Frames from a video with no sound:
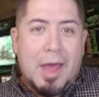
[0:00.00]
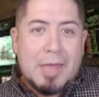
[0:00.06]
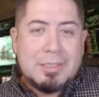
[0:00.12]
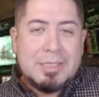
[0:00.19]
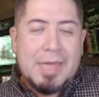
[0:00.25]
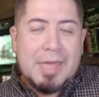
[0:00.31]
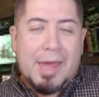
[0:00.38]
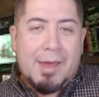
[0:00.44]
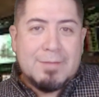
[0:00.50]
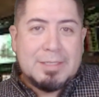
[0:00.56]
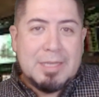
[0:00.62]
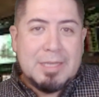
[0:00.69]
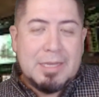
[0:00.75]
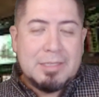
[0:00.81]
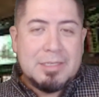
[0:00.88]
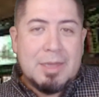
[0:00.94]
as the
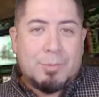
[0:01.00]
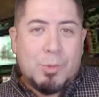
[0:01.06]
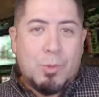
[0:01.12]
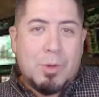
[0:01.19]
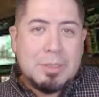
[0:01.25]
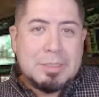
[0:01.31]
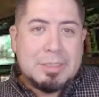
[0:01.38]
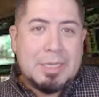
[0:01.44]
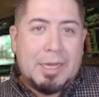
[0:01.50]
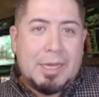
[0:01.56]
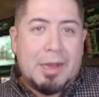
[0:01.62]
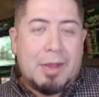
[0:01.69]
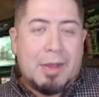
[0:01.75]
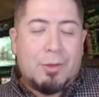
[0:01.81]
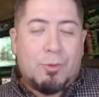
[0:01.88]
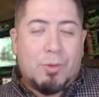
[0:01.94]
AFC's number one
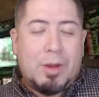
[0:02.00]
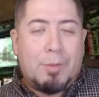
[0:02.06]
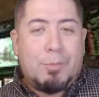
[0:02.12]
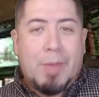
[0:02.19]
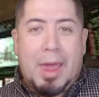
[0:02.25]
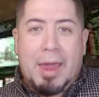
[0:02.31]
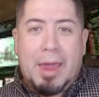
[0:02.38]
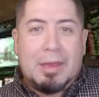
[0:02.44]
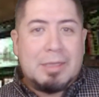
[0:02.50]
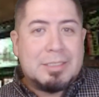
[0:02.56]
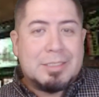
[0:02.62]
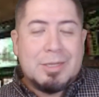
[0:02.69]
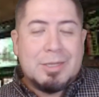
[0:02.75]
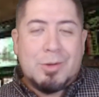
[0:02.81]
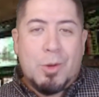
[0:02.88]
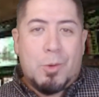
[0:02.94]
seed, and Green Bay
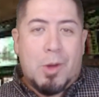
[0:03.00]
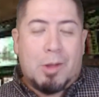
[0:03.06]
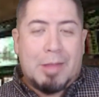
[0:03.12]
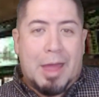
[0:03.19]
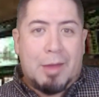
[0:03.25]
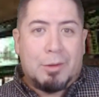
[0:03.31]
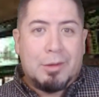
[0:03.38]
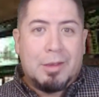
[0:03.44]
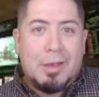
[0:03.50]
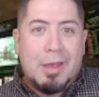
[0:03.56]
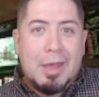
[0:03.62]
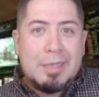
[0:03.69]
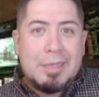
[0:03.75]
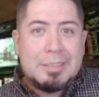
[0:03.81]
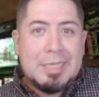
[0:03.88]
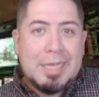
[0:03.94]
needs to go all out
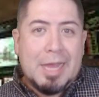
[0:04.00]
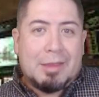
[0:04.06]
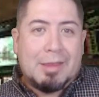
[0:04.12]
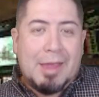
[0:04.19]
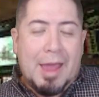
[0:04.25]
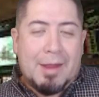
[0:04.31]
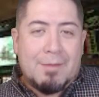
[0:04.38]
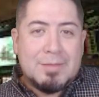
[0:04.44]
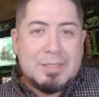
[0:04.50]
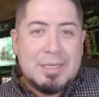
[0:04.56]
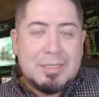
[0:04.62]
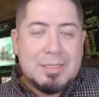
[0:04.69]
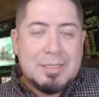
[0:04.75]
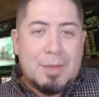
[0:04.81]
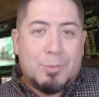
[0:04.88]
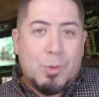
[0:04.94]
to get the
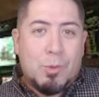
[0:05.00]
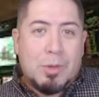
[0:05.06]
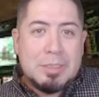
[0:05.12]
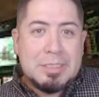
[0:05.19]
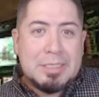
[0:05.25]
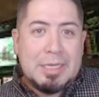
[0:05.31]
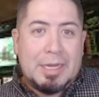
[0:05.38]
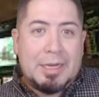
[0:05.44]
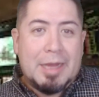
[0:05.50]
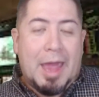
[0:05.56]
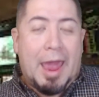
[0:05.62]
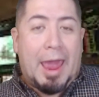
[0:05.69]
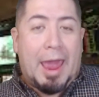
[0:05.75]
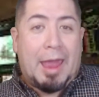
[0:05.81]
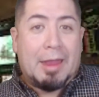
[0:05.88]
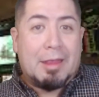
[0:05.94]
NFC's number one seed
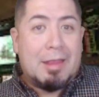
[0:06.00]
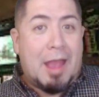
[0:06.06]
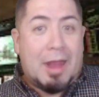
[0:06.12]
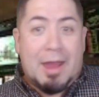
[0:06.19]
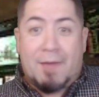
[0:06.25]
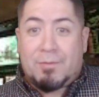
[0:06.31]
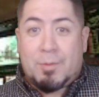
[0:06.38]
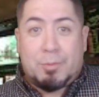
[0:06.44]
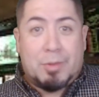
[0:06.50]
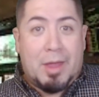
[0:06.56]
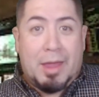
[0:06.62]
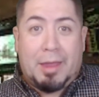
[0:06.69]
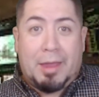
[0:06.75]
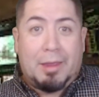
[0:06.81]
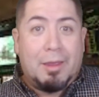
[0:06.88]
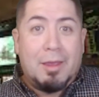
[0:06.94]
and not have to
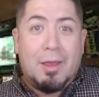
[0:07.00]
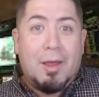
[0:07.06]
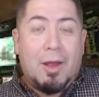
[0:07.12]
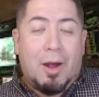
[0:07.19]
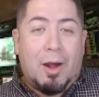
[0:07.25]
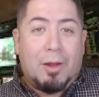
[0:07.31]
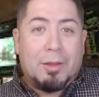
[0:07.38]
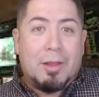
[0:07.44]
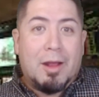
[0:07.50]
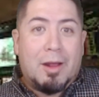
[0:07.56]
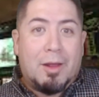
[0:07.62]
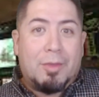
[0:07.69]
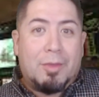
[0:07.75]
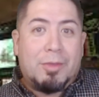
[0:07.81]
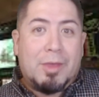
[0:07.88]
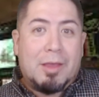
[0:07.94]
play on
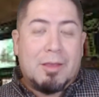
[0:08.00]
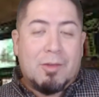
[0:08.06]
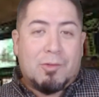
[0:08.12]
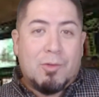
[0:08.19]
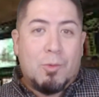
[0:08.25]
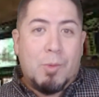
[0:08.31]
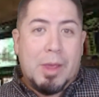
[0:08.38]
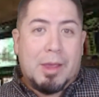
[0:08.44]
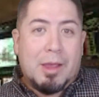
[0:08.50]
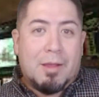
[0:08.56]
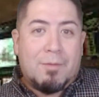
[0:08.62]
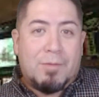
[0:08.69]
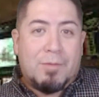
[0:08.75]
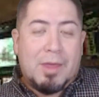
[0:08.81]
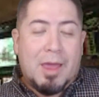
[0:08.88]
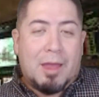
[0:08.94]
uh, the initial weekend
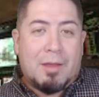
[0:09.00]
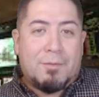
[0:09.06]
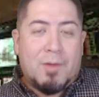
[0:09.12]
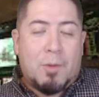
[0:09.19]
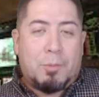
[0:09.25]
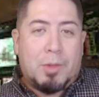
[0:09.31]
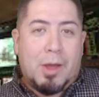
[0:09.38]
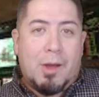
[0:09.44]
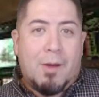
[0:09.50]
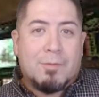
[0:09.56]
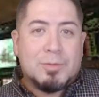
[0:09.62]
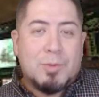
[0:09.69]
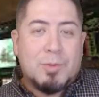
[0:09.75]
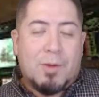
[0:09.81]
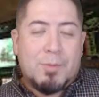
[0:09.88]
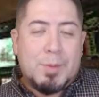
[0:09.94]
of the NFL playoffs
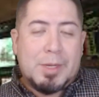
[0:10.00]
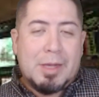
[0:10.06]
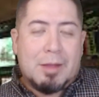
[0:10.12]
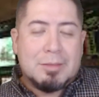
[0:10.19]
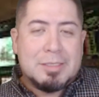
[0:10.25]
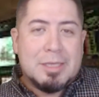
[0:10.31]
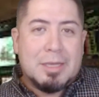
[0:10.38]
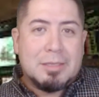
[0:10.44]
where everybody else